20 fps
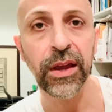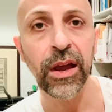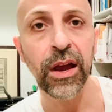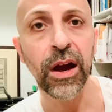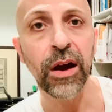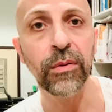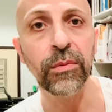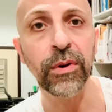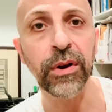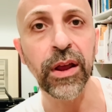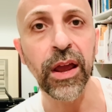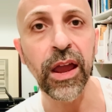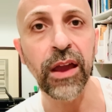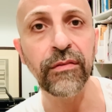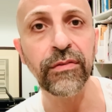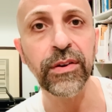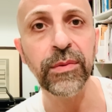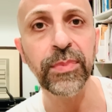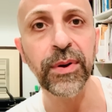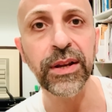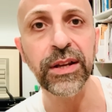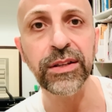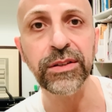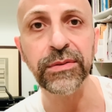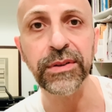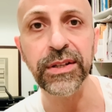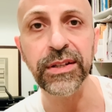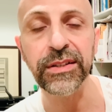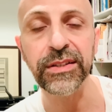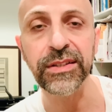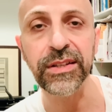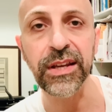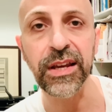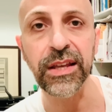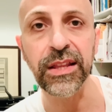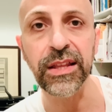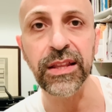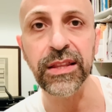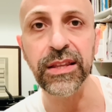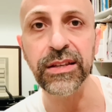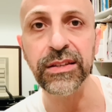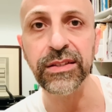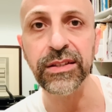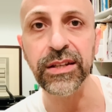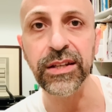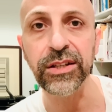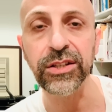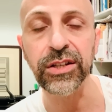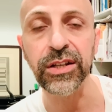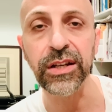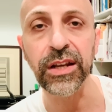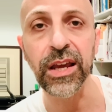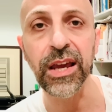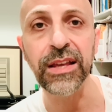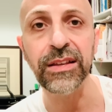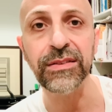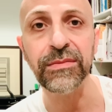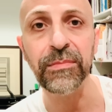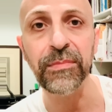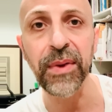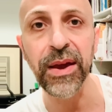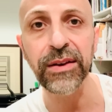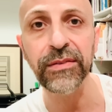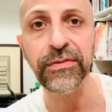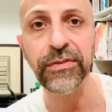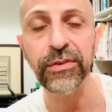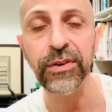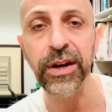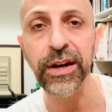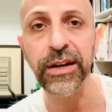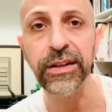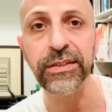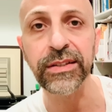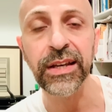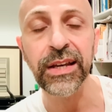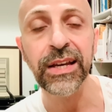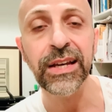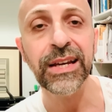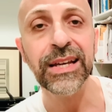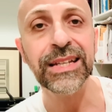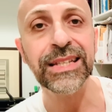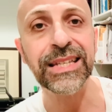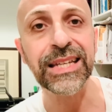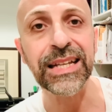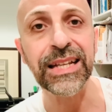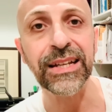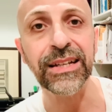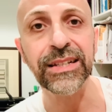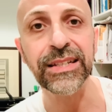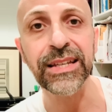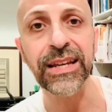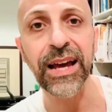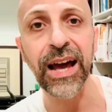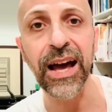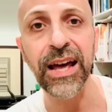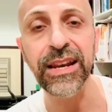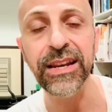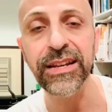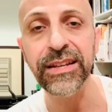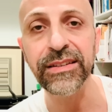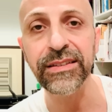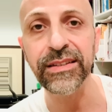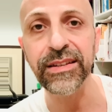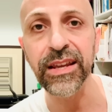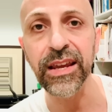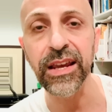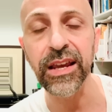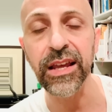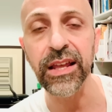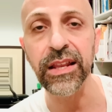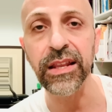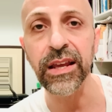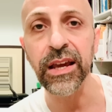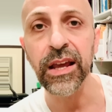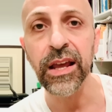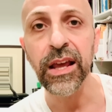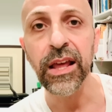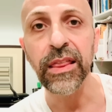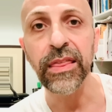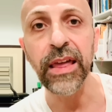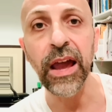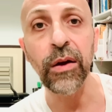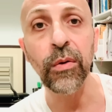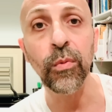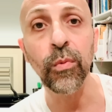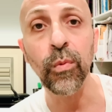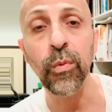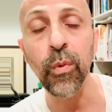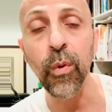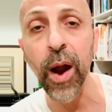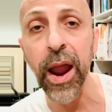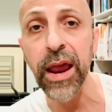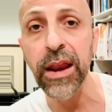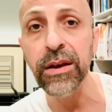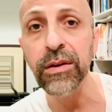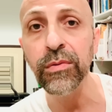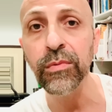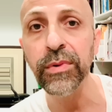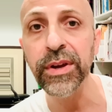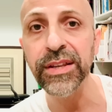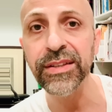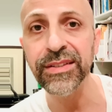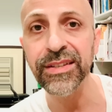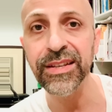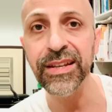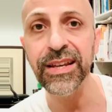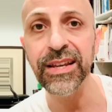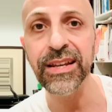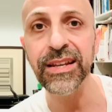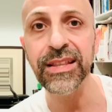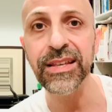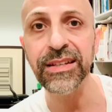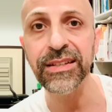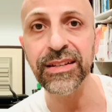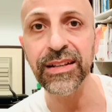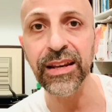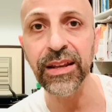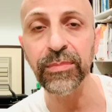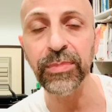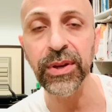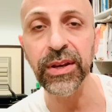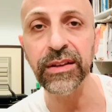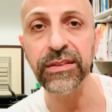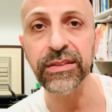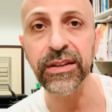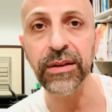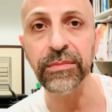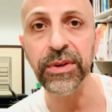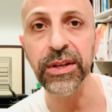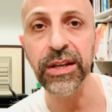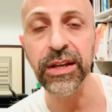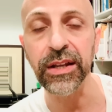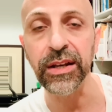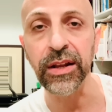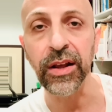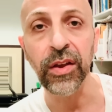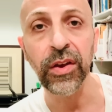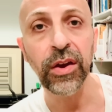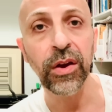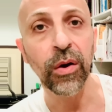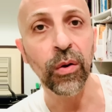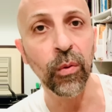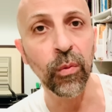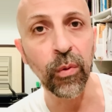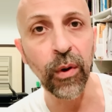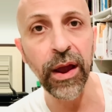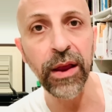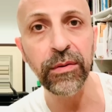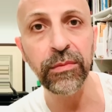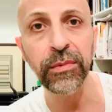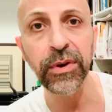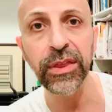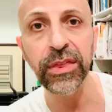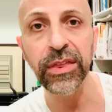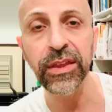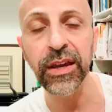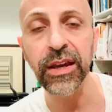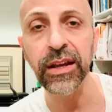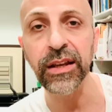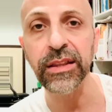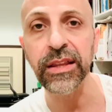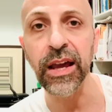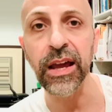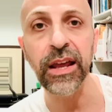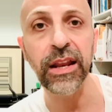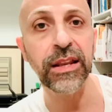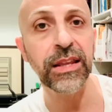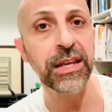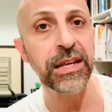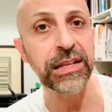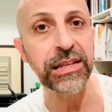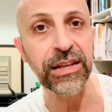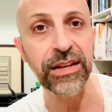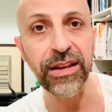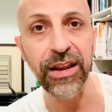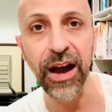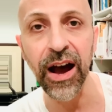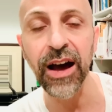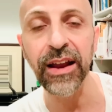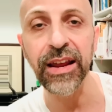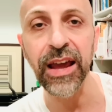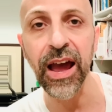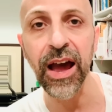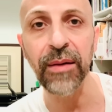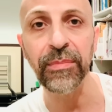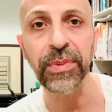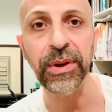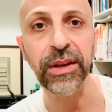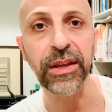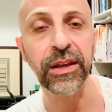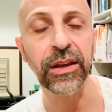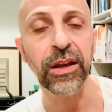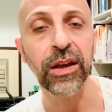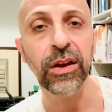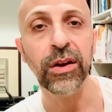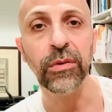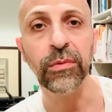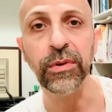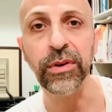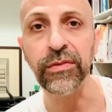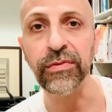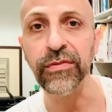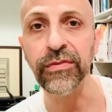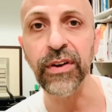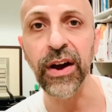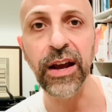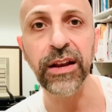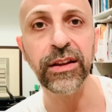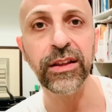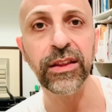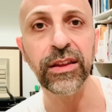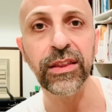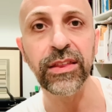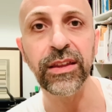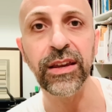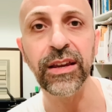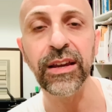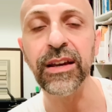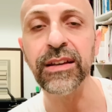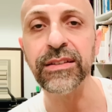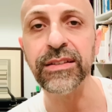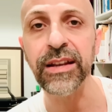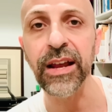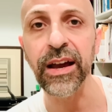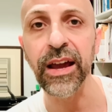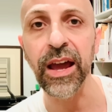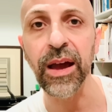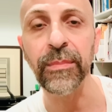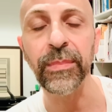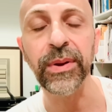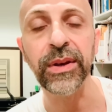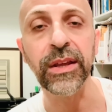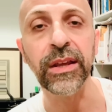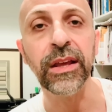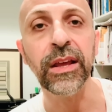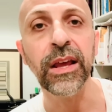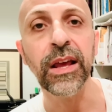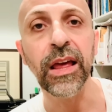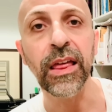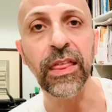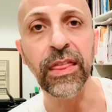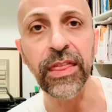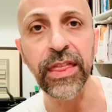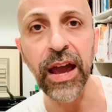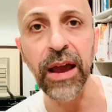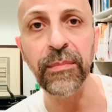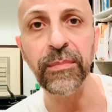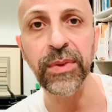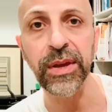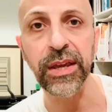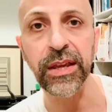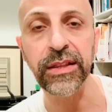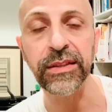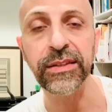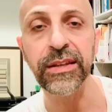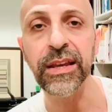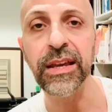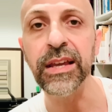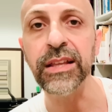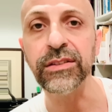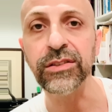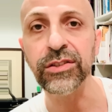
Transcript: I want everybody to understand that this teaching is meant for us to, to understand that when we see the sleepiness coming in, when we think that is not happening, we finally think it's not happening, that means it's